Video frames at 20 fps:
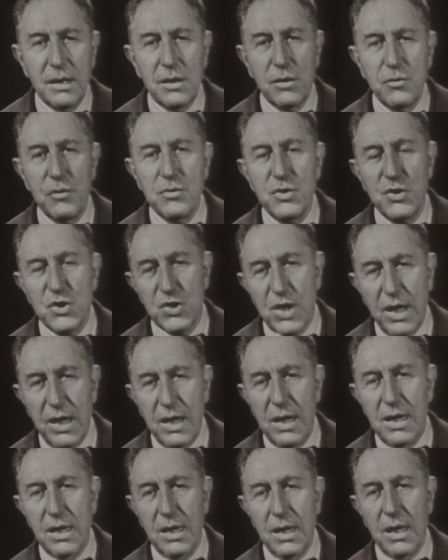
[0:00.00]
could
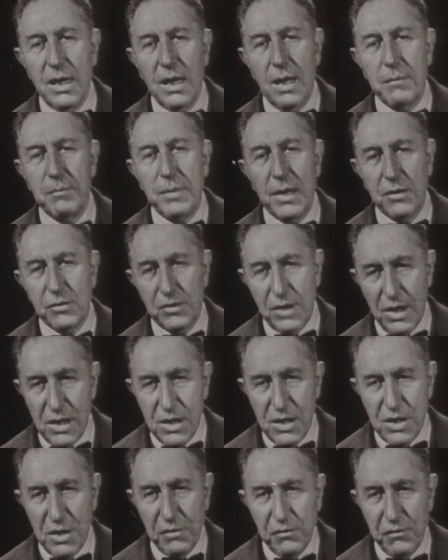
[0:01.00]
say, about
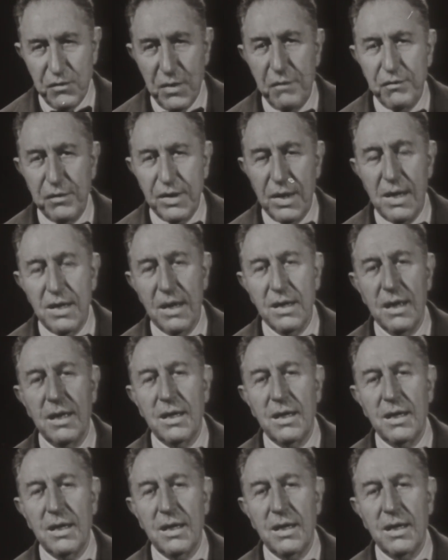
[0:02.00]
1850,